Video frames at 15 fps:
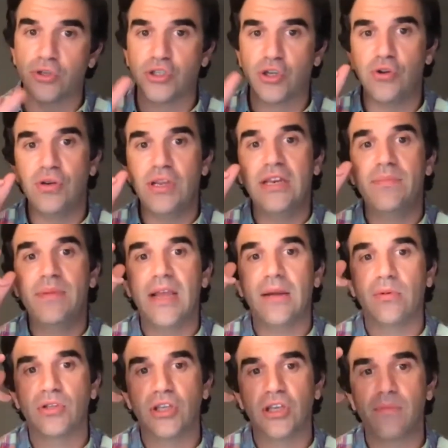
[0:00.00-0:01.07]
So you need to be
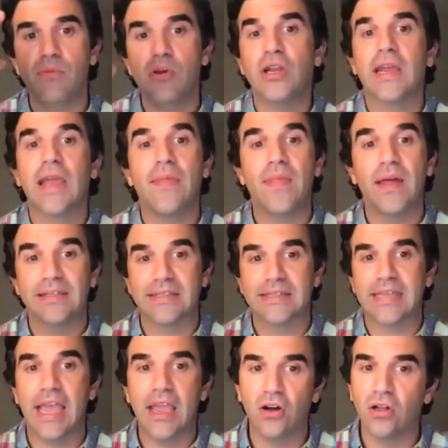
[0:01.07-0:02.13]
able to communicate that
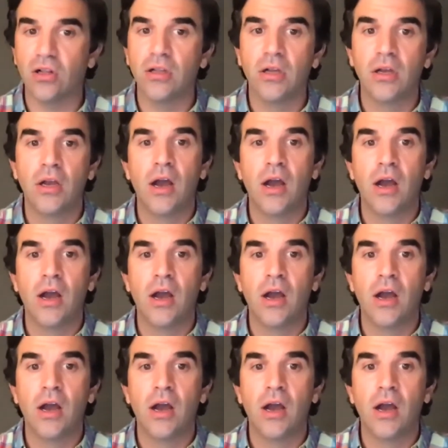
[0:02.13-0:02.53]
scale